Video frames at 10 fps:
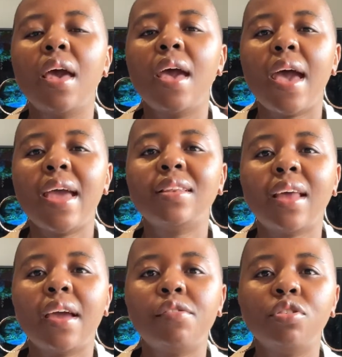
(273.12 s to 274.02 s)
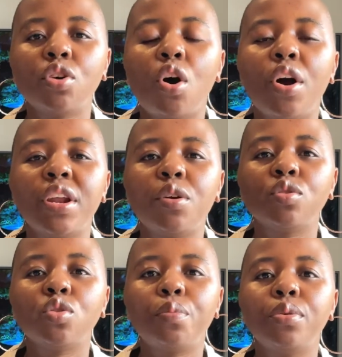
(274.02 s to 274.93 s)
and diaries on, and
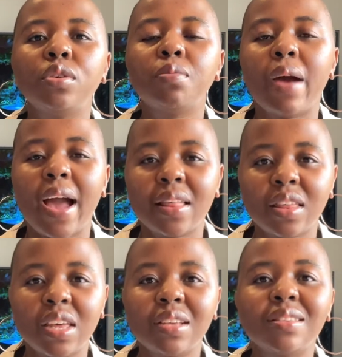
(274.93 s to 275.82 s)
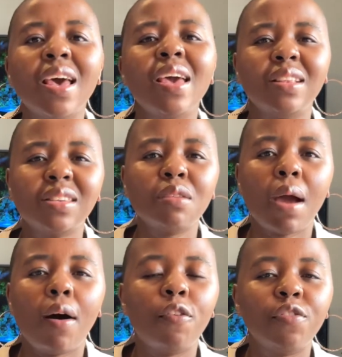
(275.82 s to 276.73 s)
also put my other things. It's in my
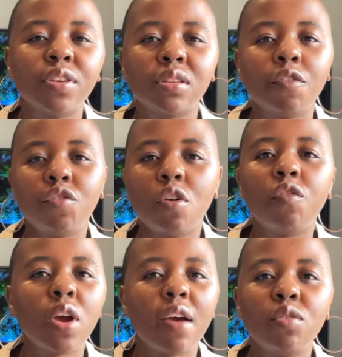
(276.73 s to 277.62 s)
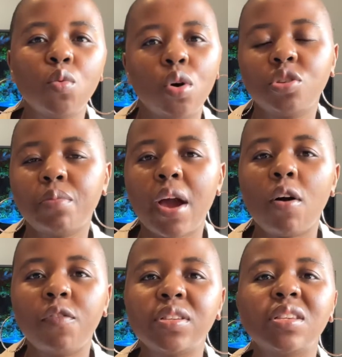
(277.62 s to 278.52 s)
office. If you haven't watched my
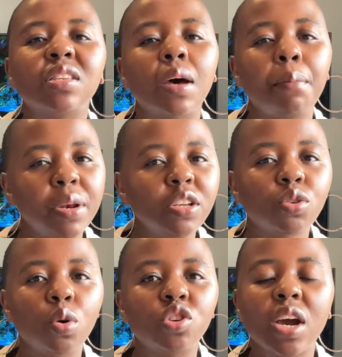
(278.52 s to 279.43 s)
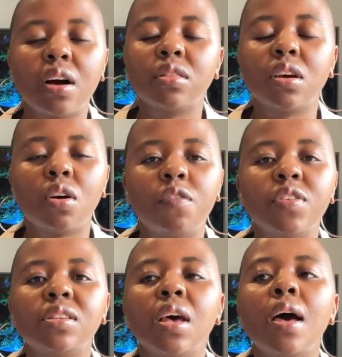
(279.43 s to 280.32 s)
office setup, please go check out that
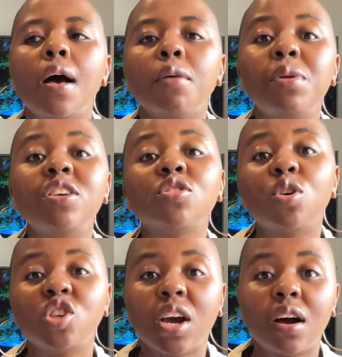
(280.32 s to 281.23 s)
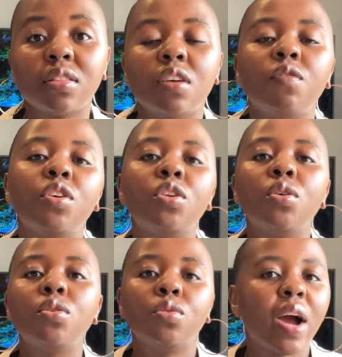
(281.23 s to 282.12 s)
office. Please go check out that video.
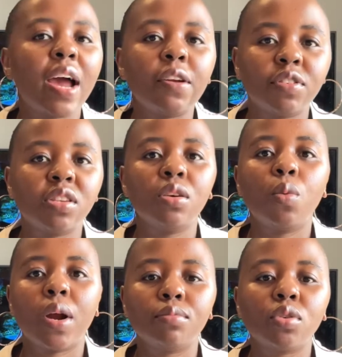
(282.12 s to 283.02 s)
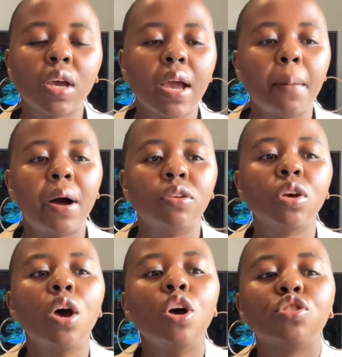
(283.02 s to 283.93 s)
You kind of see what I'm talking about.
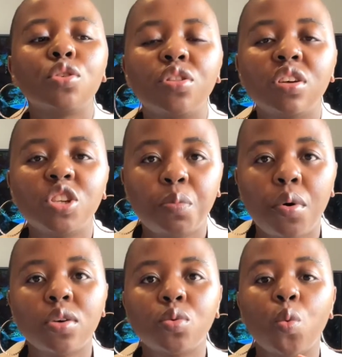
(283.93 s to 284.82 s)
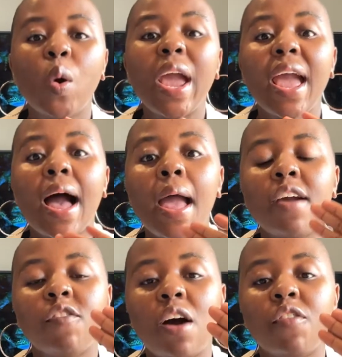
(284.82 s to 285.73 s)
So this box where I've
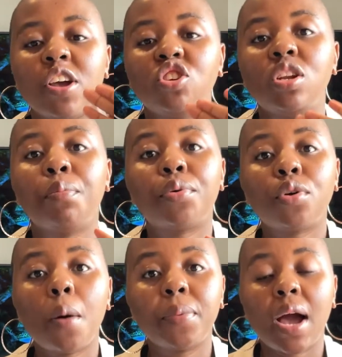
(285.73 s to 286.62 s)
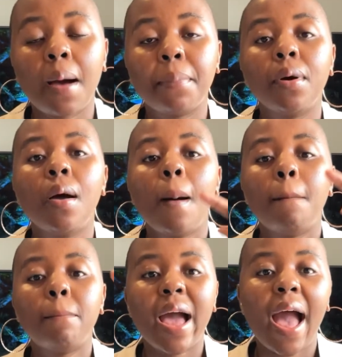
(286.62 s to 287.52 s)
actually propped up
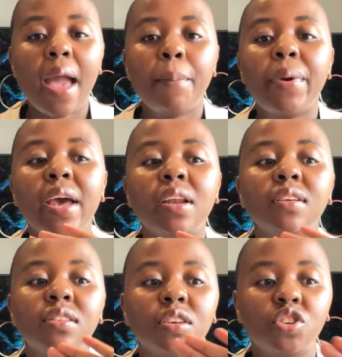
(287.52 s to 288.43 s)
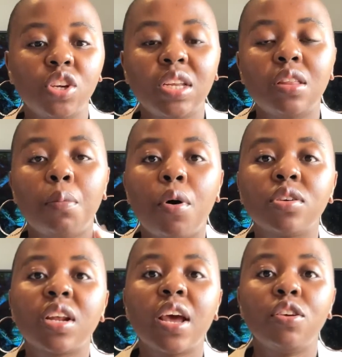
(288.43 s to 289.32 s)
my iPad is actually the box
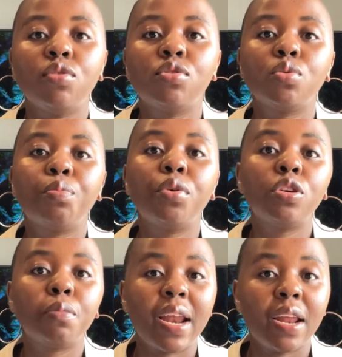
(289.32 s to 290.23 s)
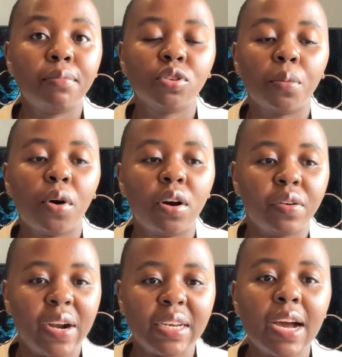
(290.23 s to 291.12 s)
that I use to put my laptop on
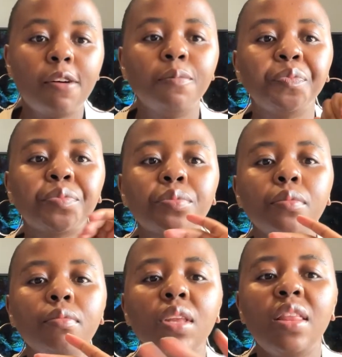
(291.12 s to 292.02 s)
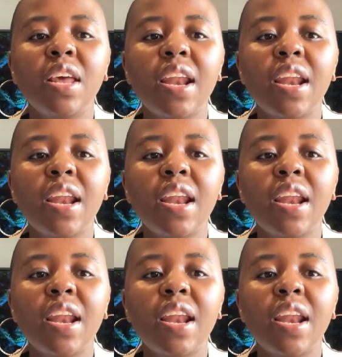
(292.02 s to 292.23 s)
right now. And then I